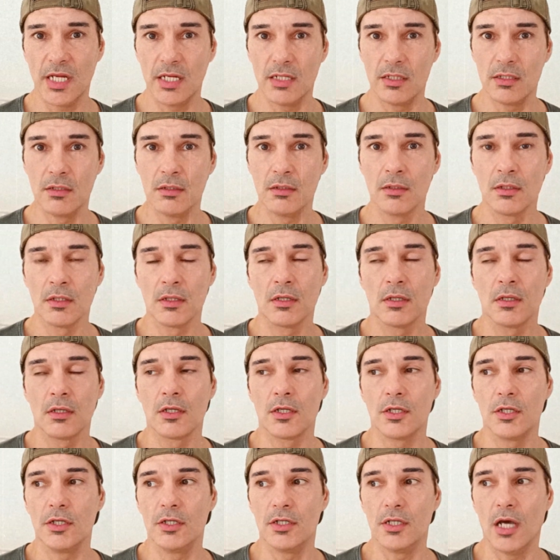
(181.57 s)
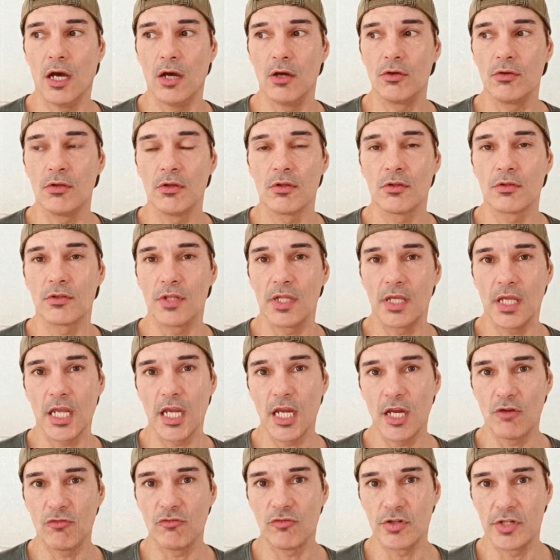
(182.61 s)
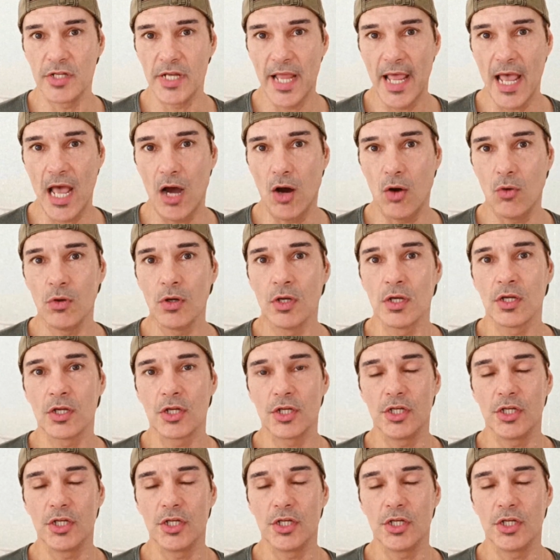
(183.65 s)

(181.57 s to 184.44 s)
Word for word: in you know the here and now